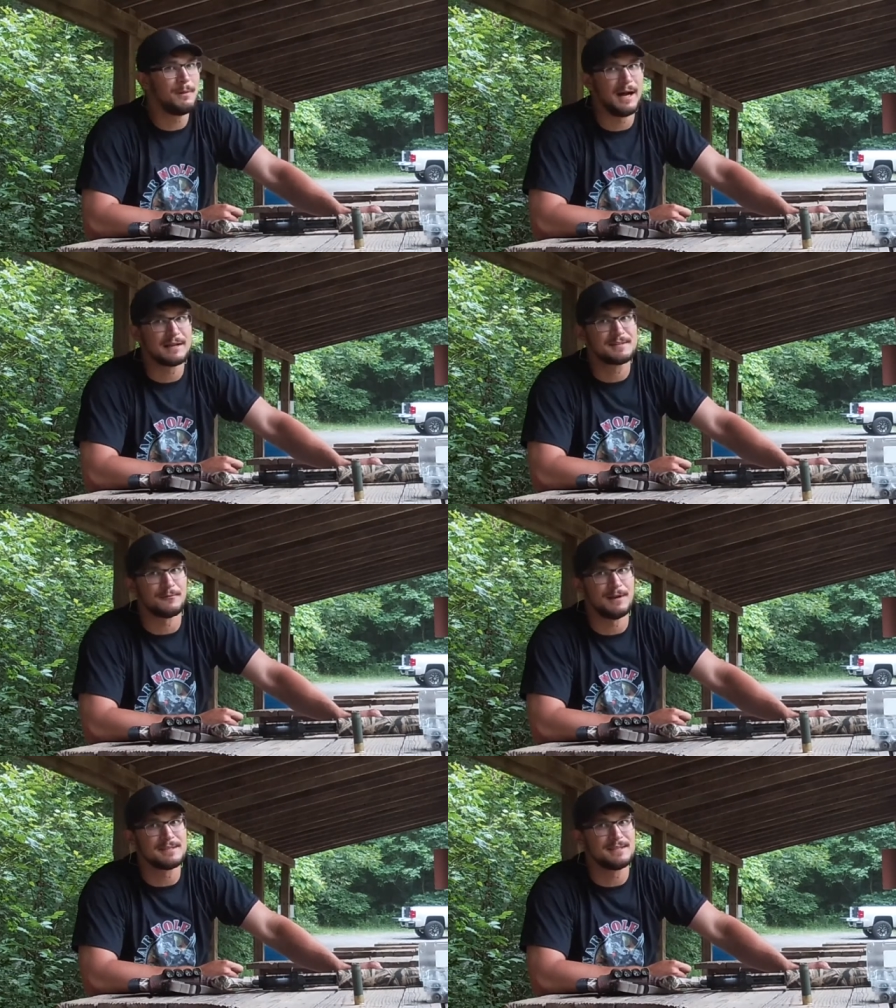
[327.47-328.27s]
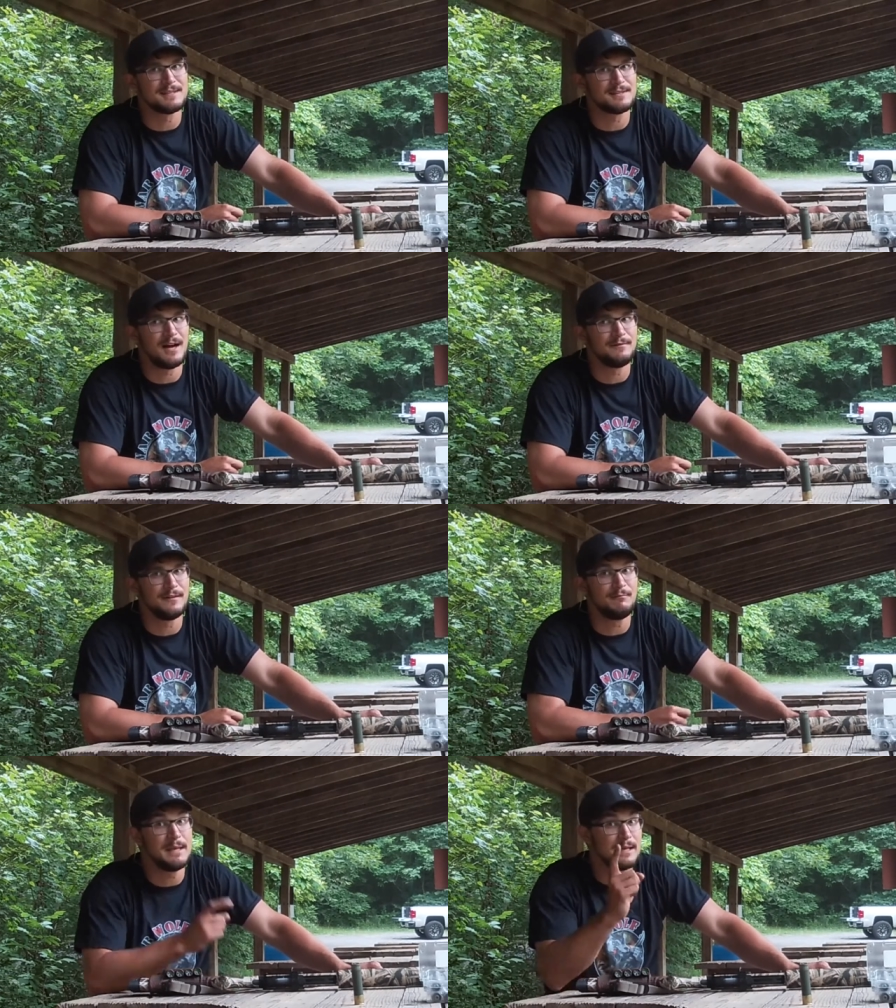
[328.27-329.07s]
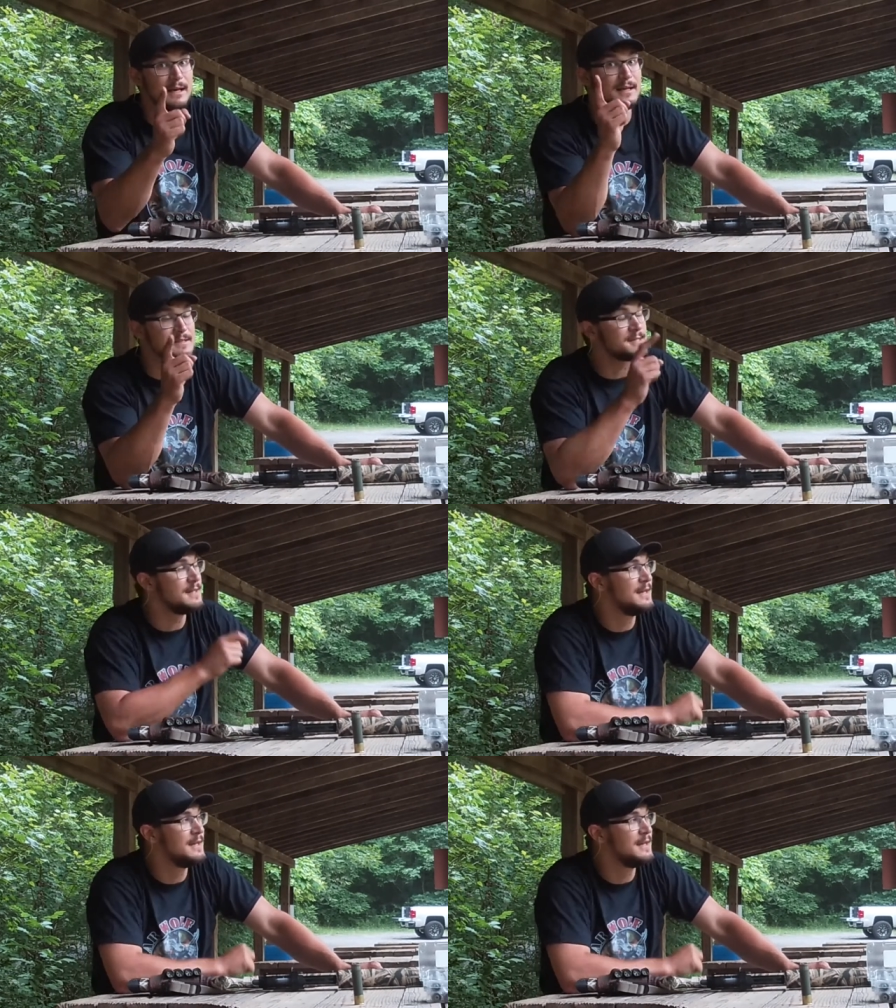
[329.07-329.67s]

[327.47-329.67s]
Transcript: box to rest this off of because